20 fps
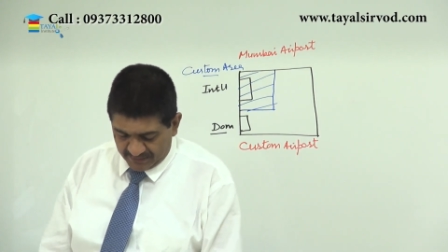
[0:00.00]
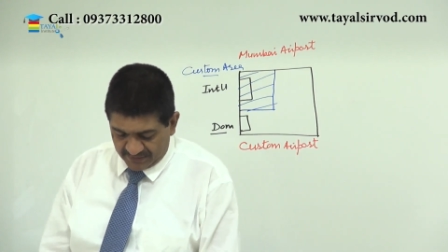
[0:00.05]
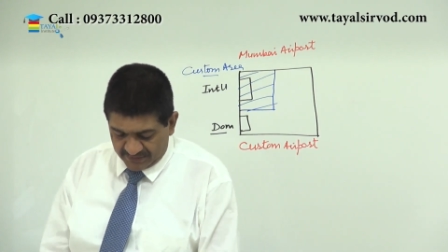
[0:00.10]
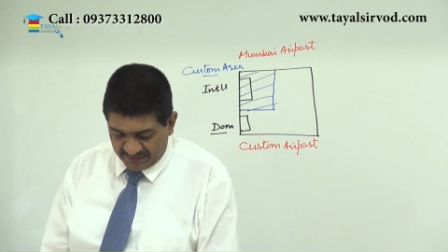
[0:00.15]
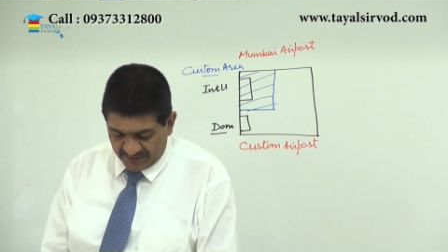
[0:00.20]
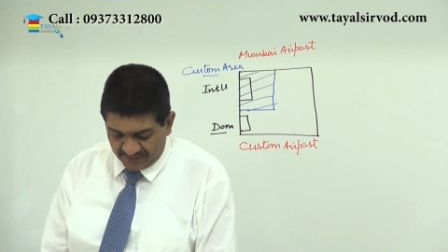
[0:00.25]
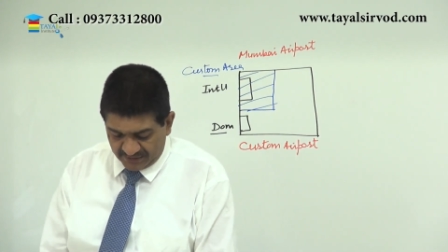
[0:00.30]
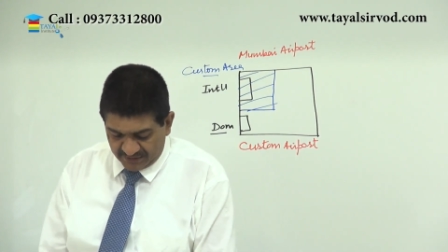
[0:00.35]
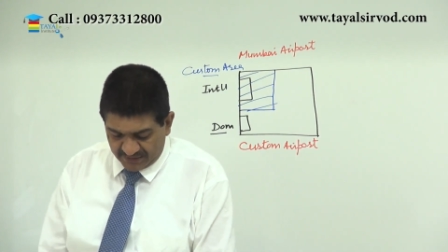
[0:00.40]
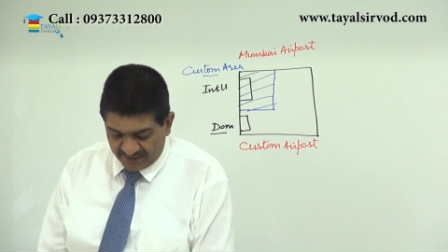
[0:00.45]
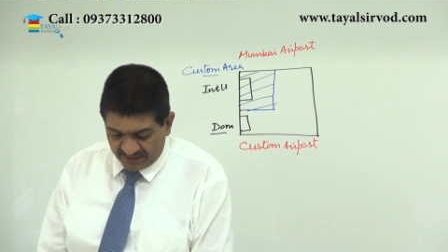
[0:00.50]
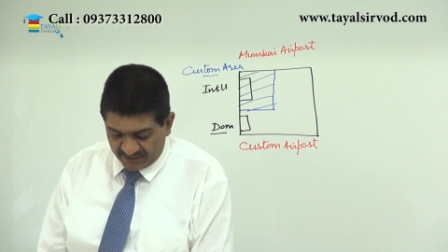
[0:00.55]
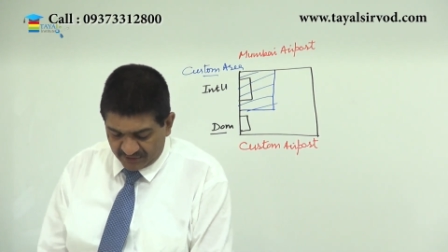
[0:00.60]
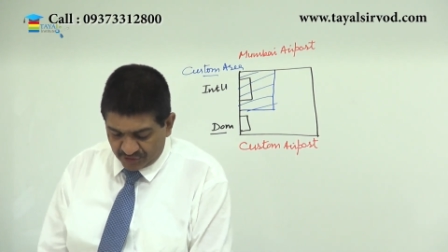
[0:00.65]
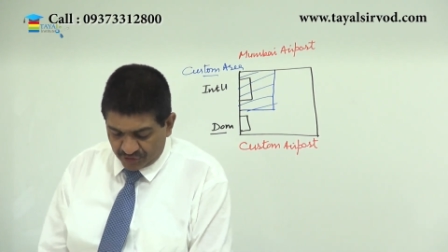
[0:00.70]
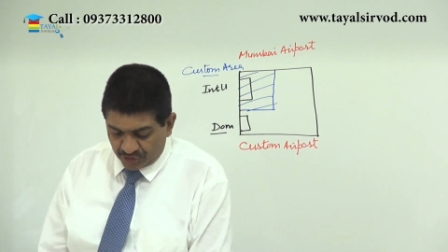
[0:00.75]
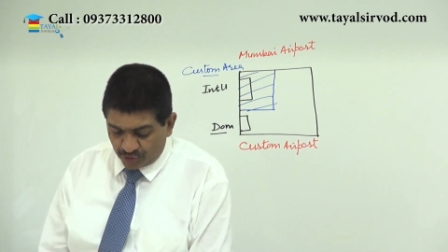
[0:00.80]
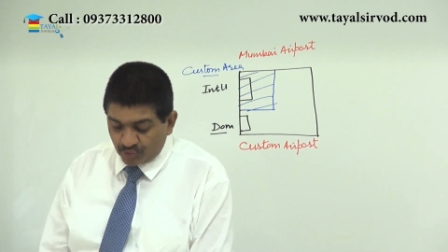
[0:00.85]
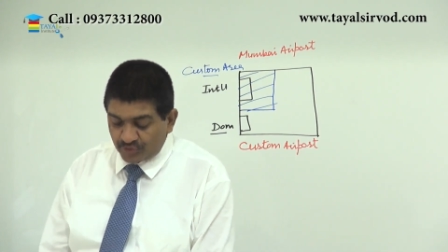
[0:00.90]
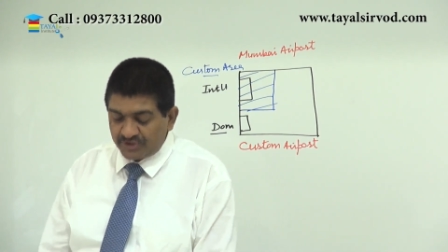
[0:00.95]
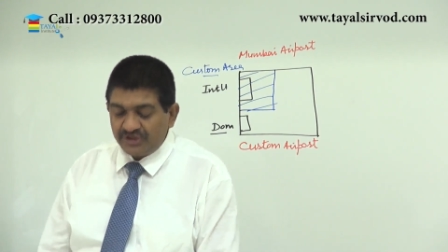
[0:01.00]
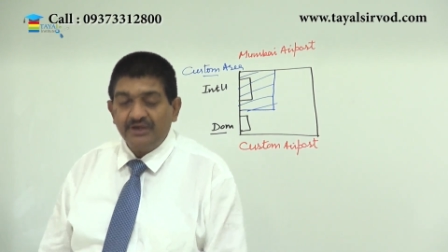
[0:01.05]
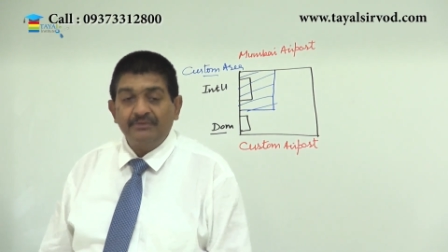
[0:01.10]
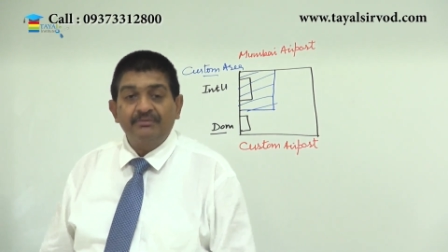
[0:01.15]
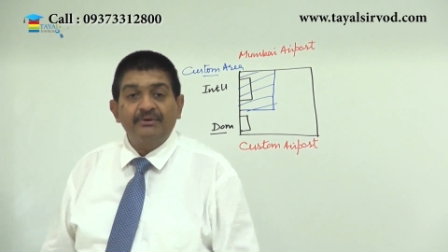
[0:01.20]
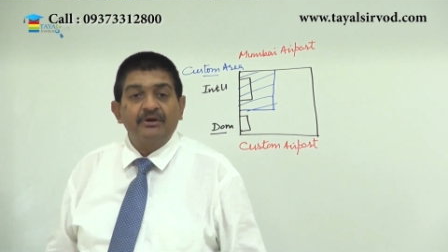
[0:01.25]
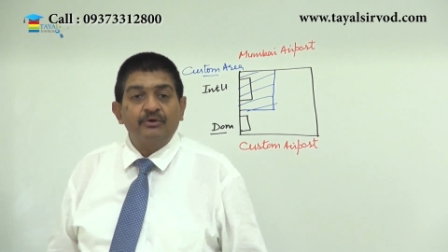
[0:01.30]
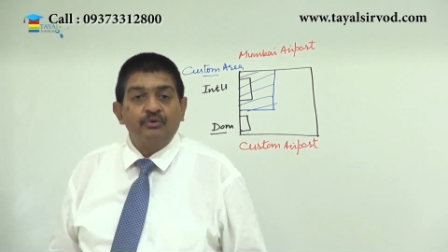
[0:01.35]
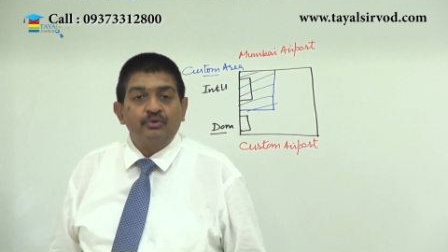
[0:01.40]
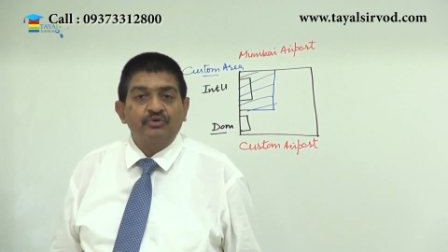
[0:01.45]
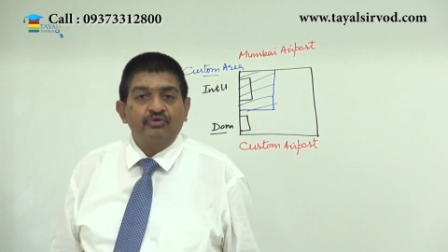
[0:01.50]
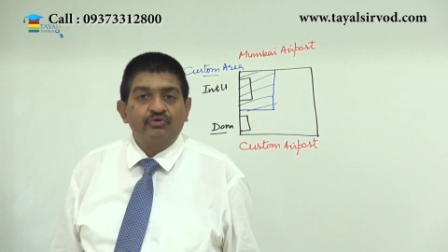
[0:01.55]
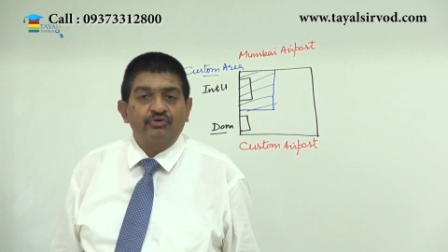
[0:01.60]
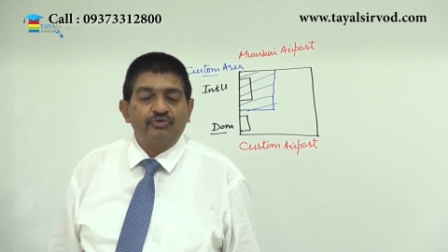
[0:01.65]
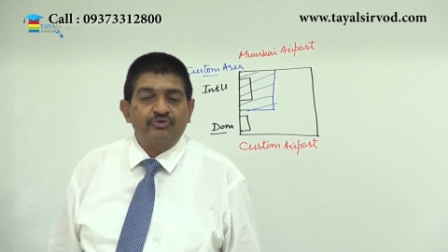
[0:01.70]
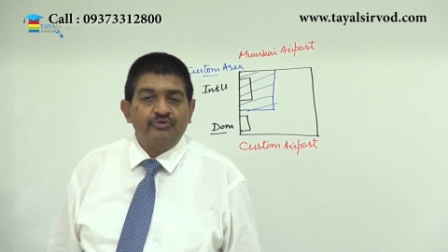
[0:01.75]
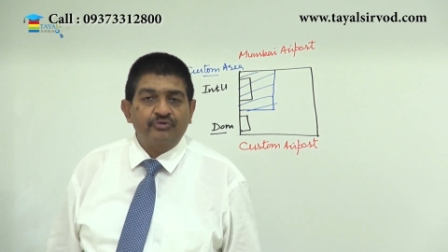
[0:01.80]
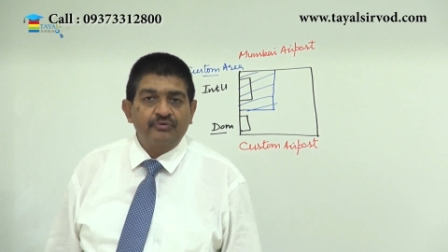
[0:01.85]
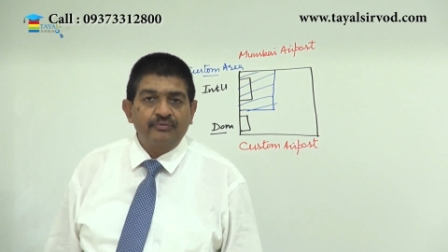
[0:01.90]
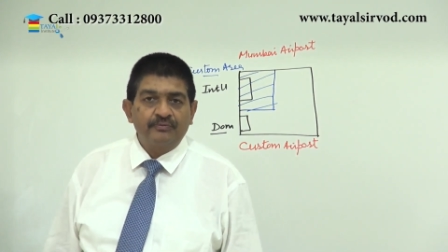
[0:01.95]
Then there are dutiable
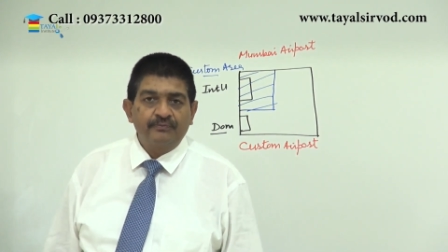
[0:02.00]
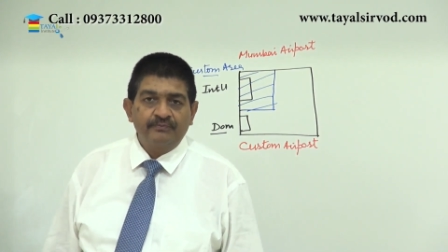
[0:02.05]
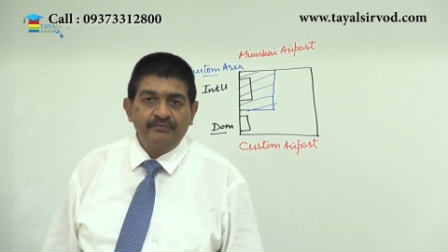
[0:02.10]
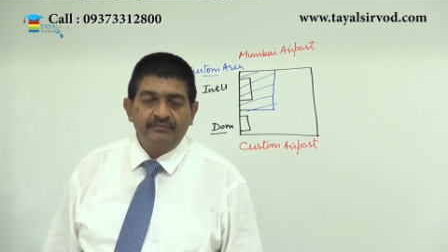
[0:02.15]
goods.